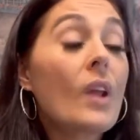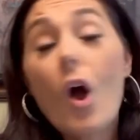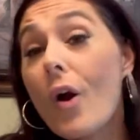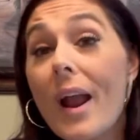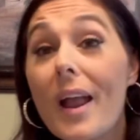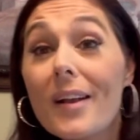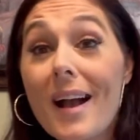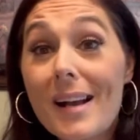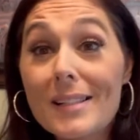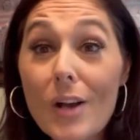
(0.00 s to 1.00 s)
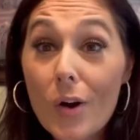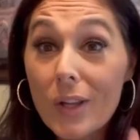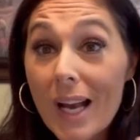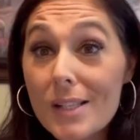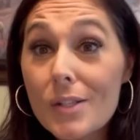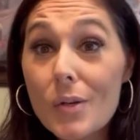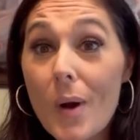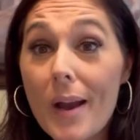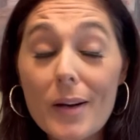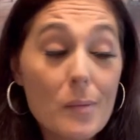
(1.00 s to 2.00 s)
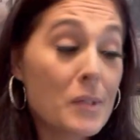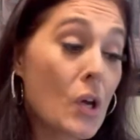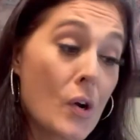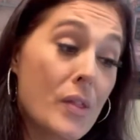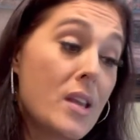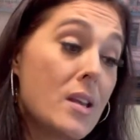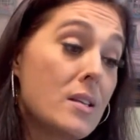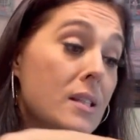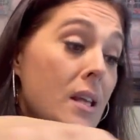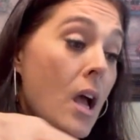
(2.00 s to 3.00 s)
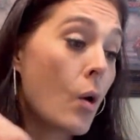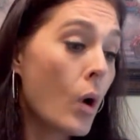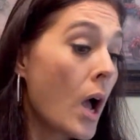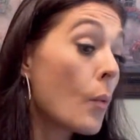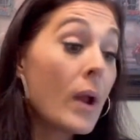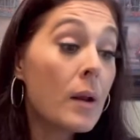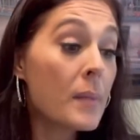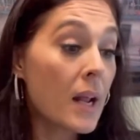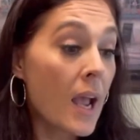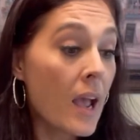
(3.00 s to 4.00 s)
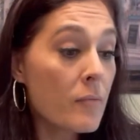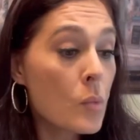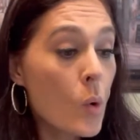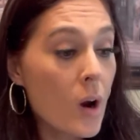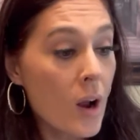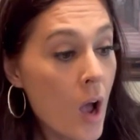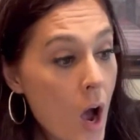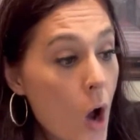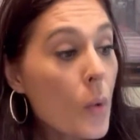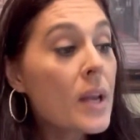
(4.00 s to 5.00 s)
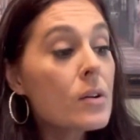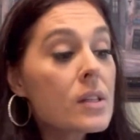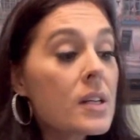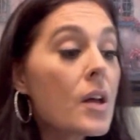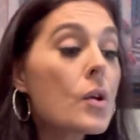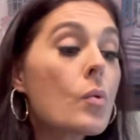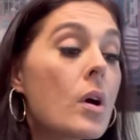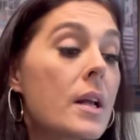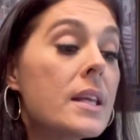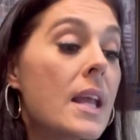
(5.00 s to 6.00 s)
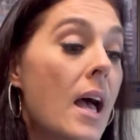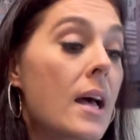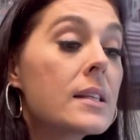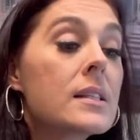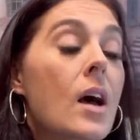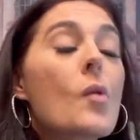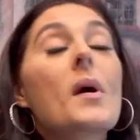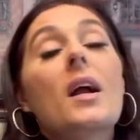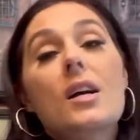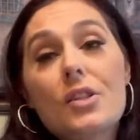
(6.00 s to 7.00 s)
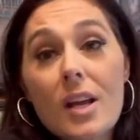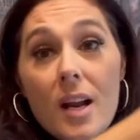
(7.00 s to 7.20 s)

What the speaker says: all right, guys, our last two items are these. Oh, wait a minute, I have more. Oh, here's another one, yes. Oh my gosh, and